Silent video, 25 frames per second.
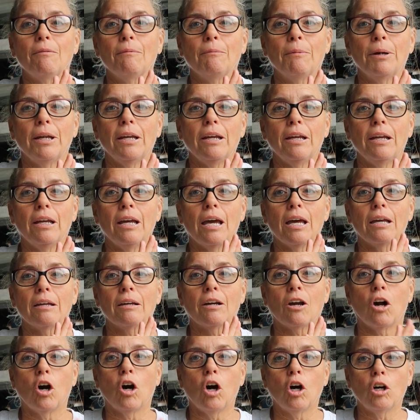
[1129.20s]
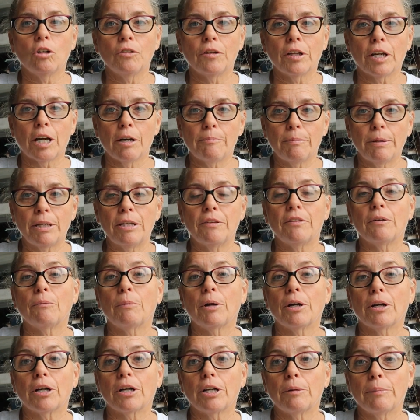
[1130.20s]
We called the company that
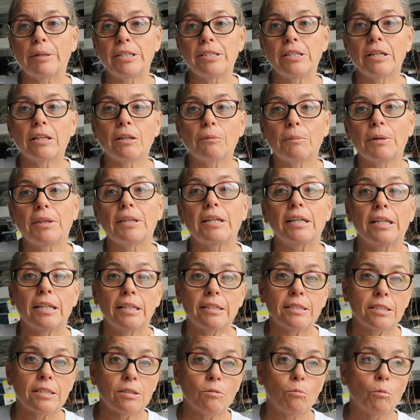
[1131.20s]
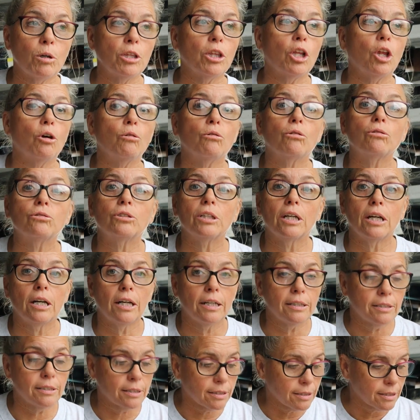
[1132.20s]
we were going to be dealing with. It is someone local to
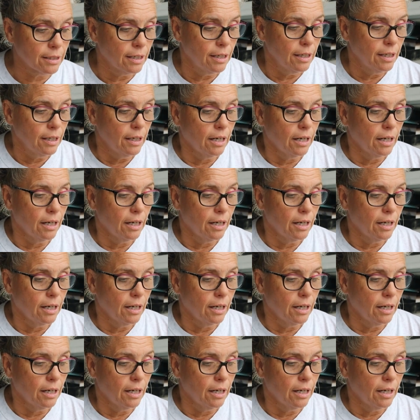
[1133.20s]
us.